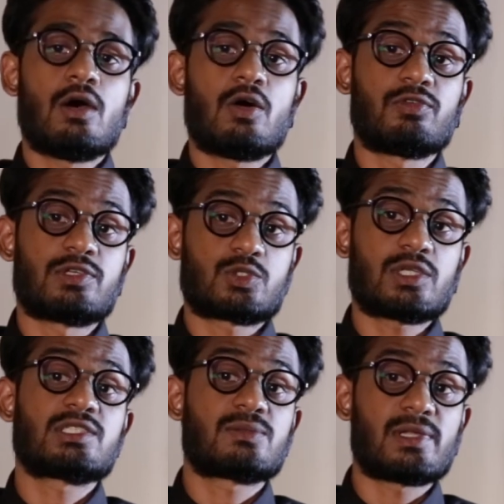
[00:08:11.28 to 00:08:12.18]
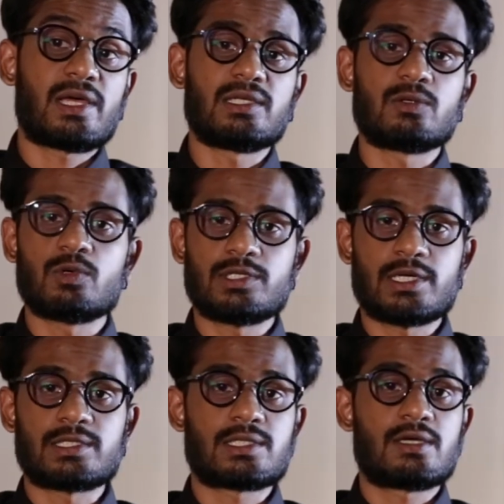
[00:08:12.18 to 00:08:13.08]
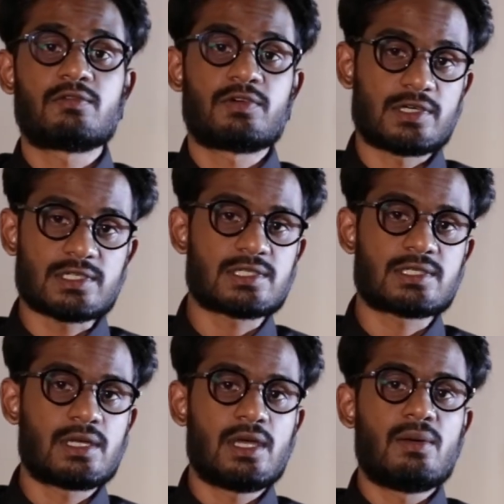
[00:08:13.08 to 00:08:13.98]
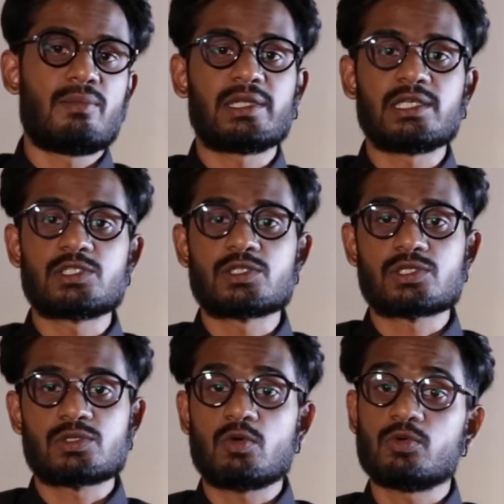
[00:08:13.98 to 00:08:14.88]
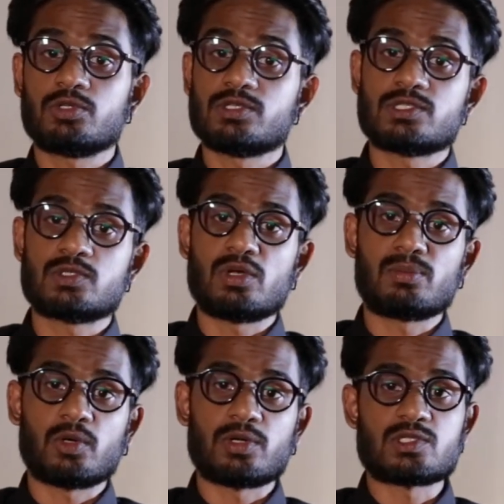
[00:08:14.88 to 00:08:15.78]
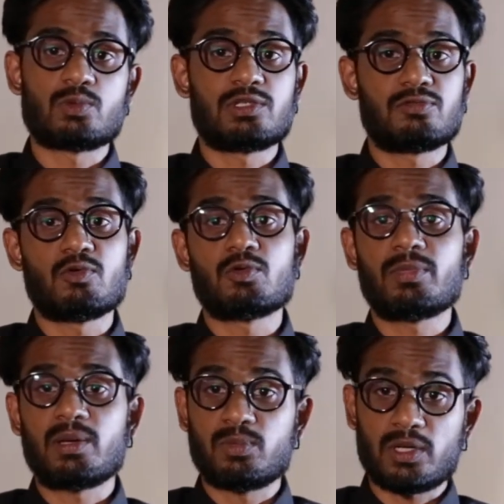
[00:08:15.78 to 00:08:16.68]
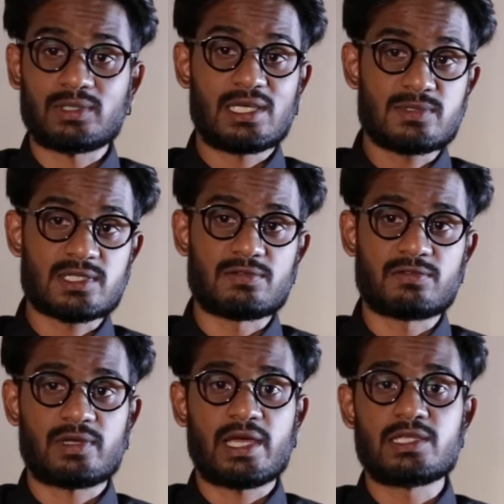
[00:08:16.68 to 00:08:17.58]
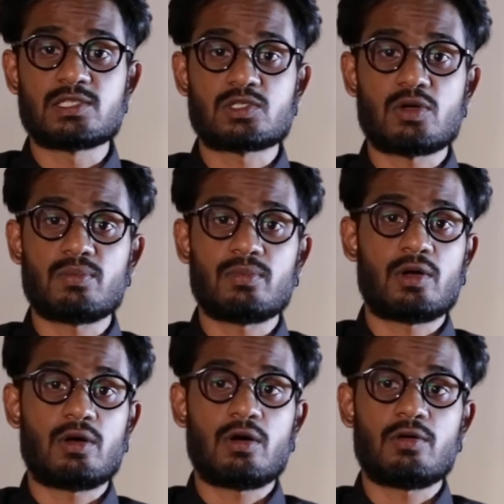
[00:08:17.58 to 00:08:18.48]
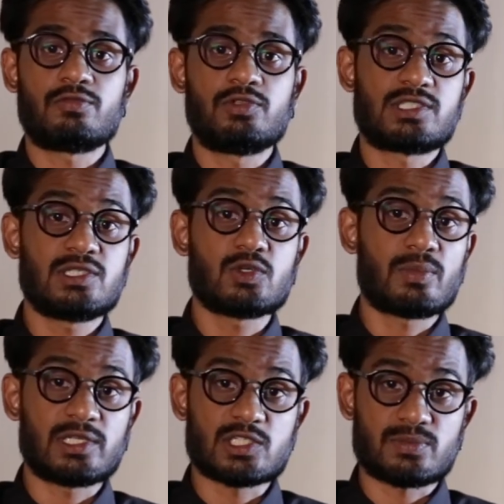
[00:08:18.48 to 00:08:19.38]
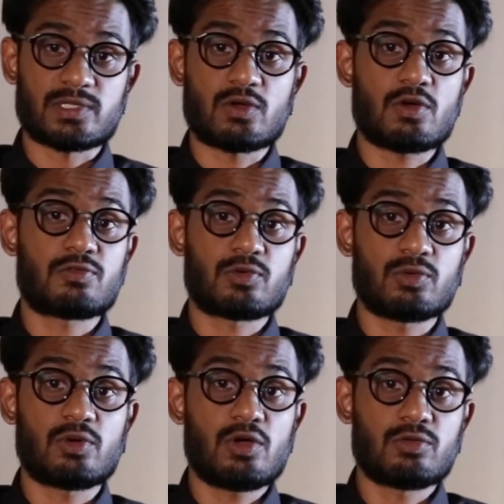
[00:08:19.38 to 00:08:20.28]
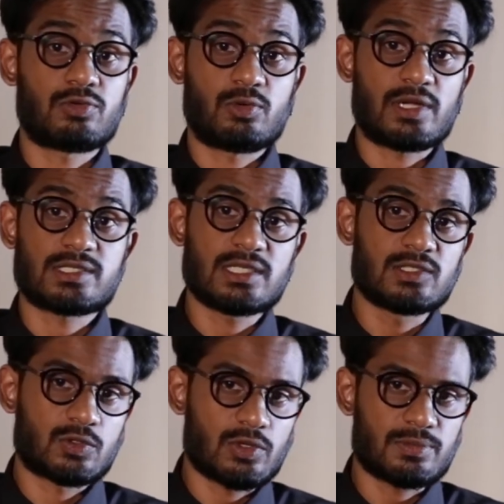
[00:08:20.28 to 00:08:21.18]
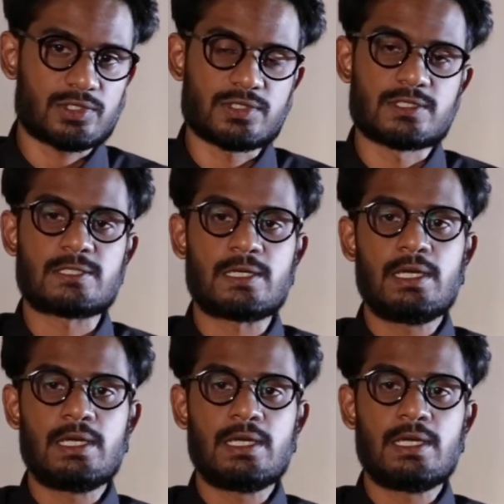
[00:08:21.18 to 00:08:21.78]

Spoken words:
on the strategy planning were that, first, managers' orders to employees were deformed by Brown himself, and some of the senior management offered unauthorized interruptions.